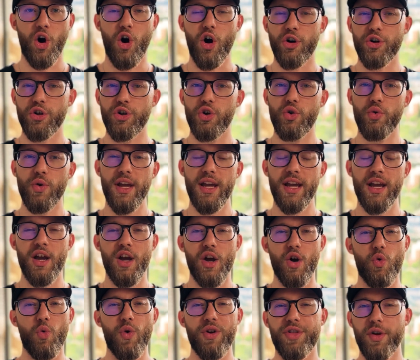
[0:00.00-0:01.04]
arguing
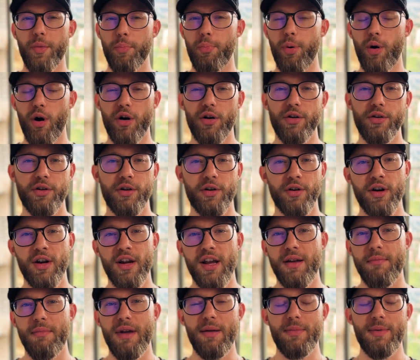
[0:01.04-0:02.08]
with a partner,
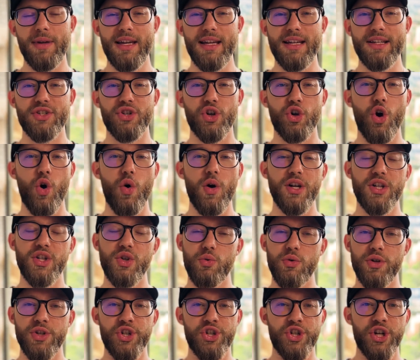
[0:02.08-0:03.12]
maybe it's going
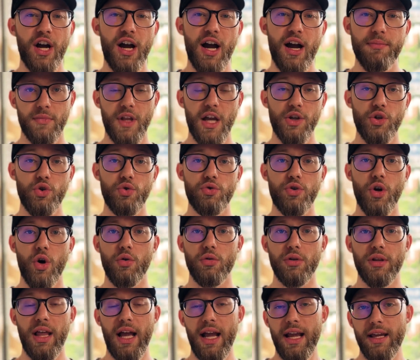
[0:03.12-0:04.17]
to a job that you
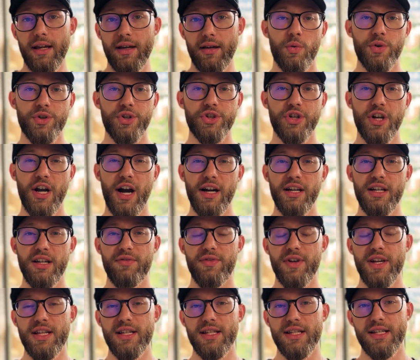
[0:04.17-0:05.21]
don't like, which is kind
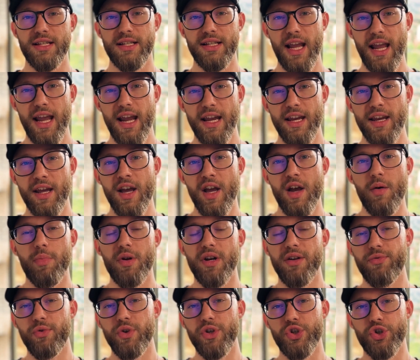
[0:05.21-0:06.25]
of insane. But
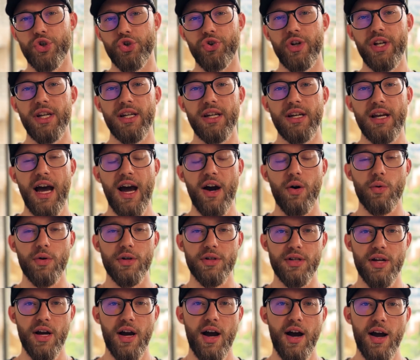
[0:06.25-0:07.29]
if we treated our
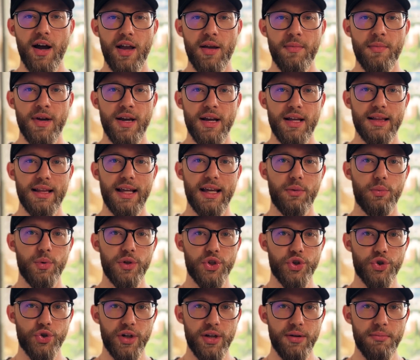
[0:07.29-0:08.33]
time like we
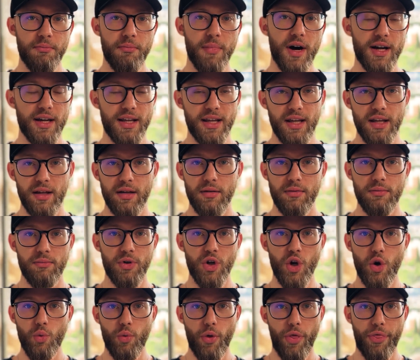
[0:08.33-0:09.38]
treat money, we
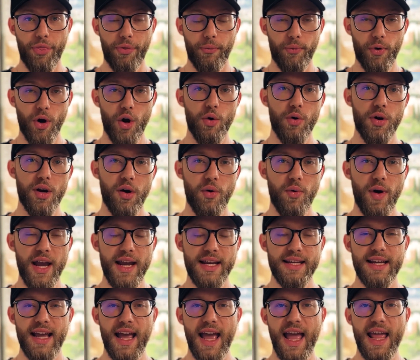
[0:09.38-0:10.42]
don't throw it away
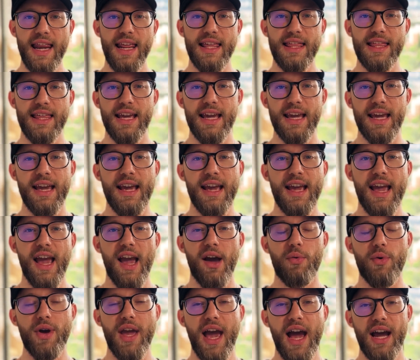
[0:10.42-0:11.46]
to anything,
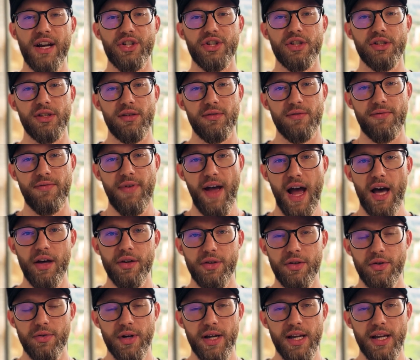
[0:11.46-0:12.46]
and we actually value